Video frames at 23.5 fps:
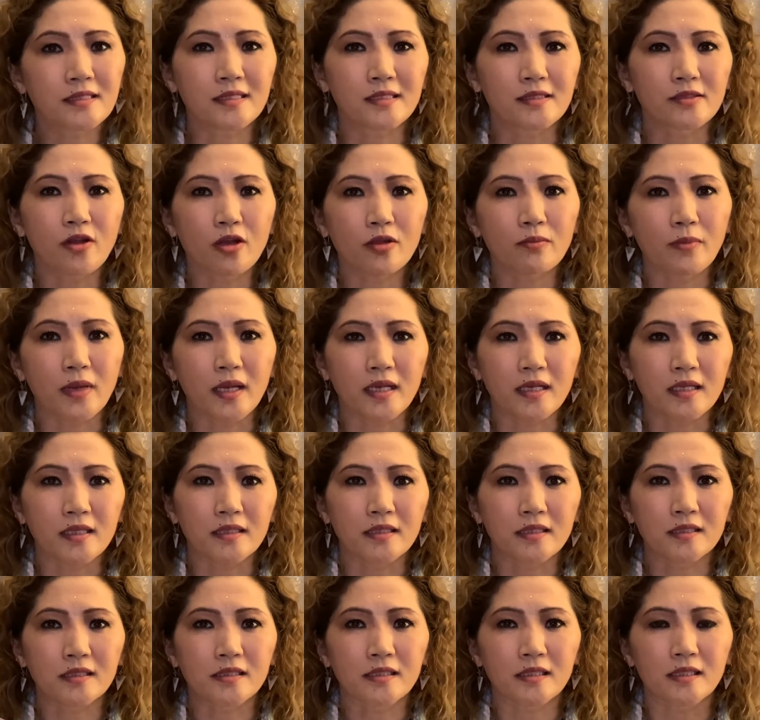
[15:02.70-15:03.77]
is not my
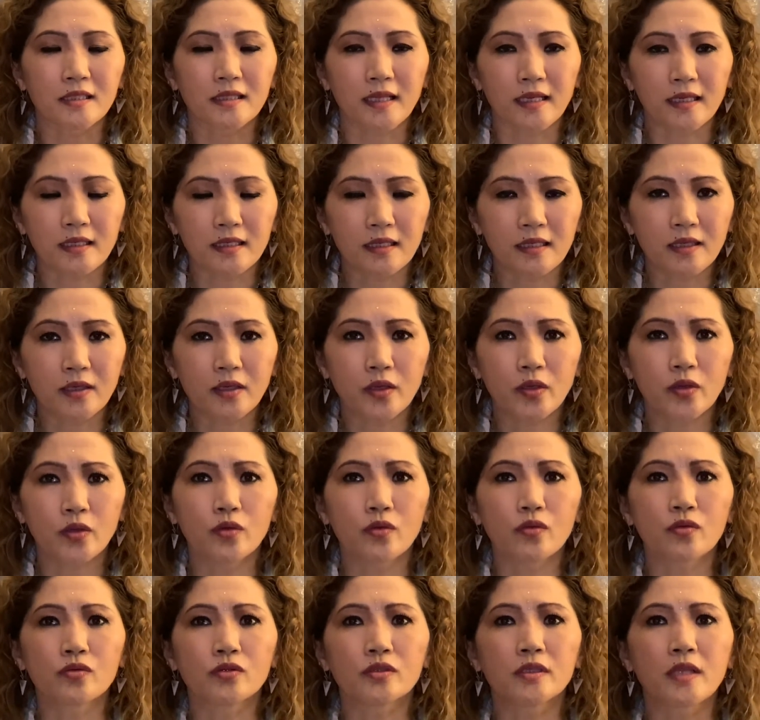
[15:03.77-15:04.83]
energy, like
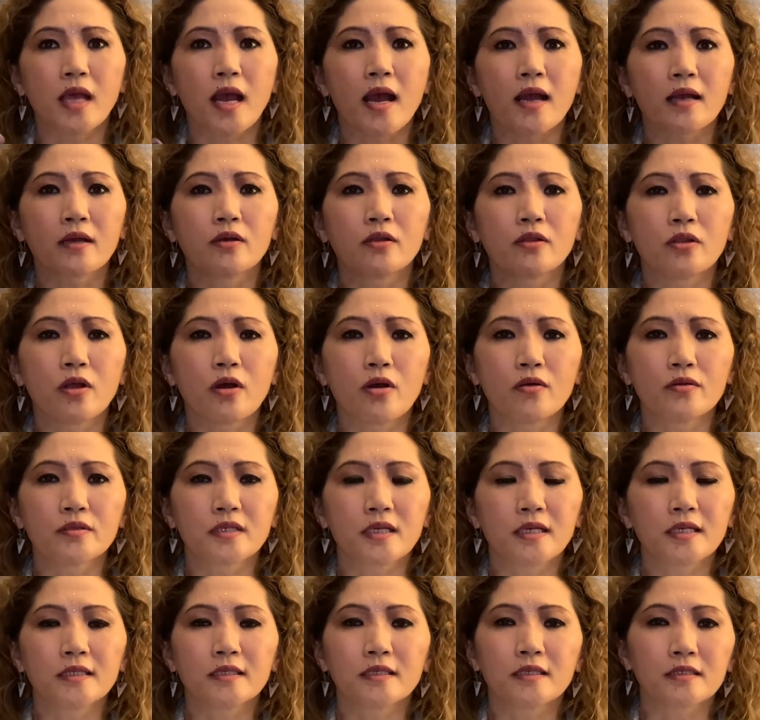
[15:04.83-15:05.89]
huge dark clouds
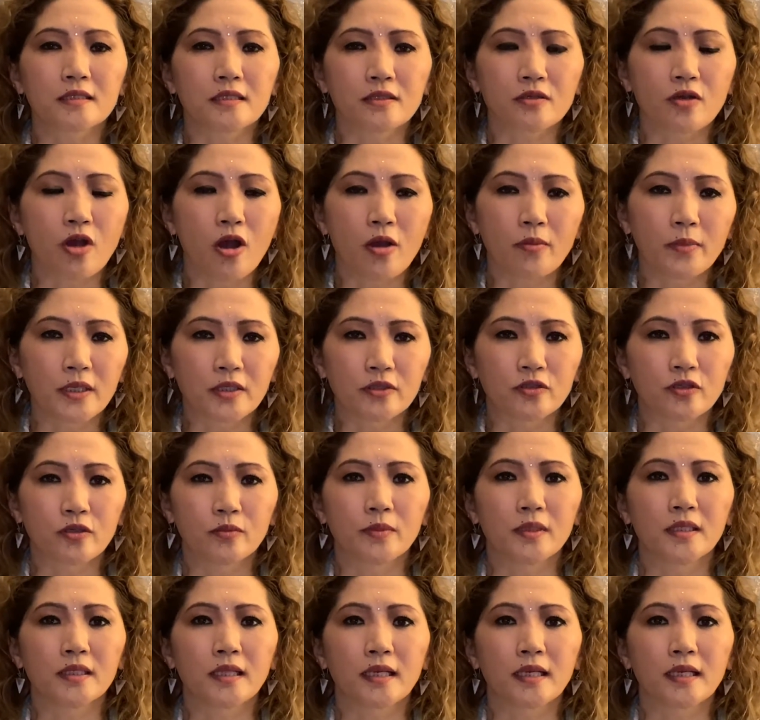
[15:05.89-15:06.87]
energy coming to me,